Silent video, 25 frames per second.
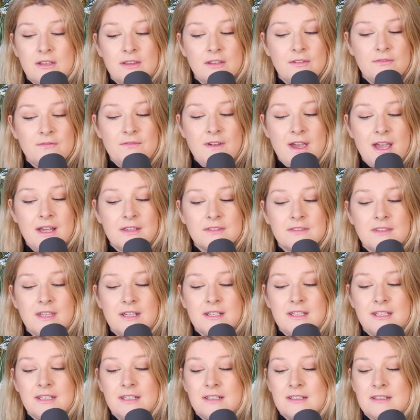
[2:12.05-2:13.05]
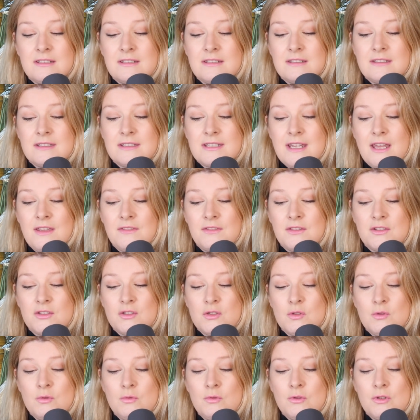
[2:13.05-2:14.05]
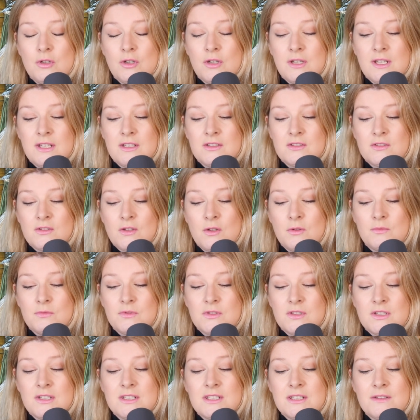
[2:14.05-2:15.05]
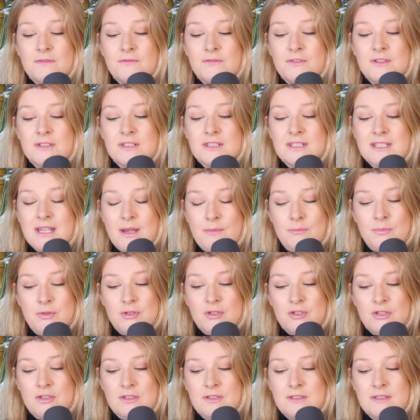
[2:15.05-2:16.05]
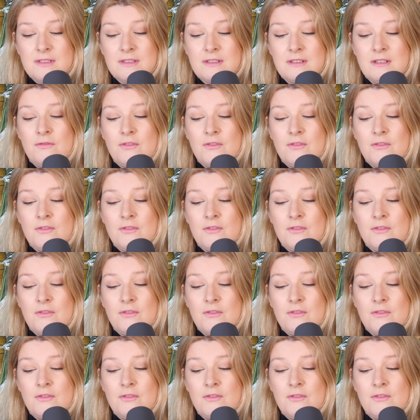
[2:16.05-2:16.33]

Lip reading: the fact that it can set the 2 cooking zones to different temperatures.